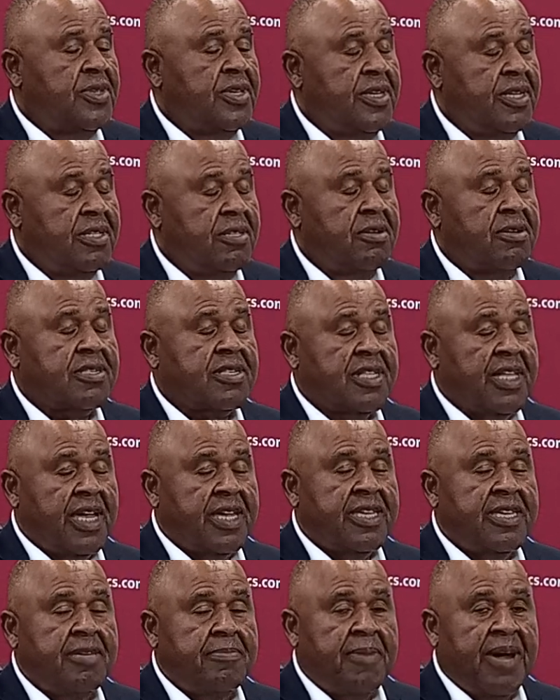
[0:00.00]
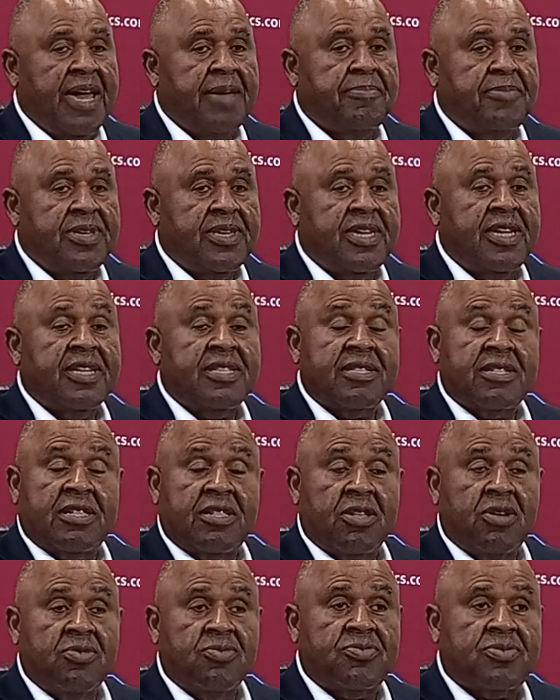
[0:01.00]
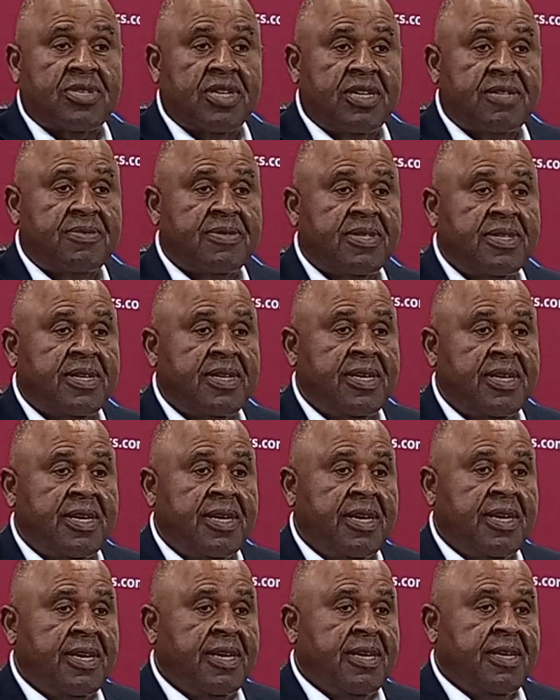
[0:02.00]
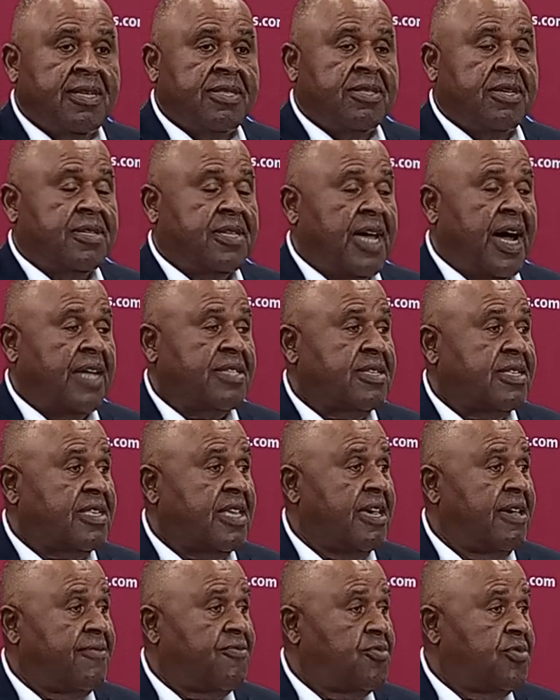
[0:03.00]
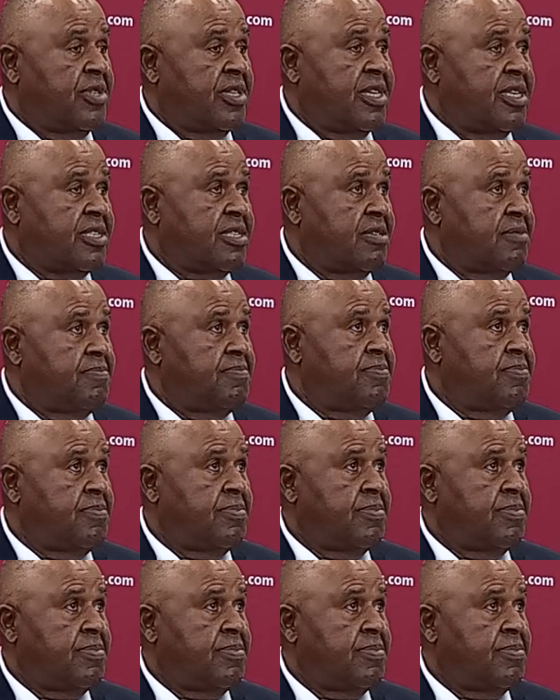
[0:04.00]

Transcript: he looks like he might be getting close, and the doctors have released him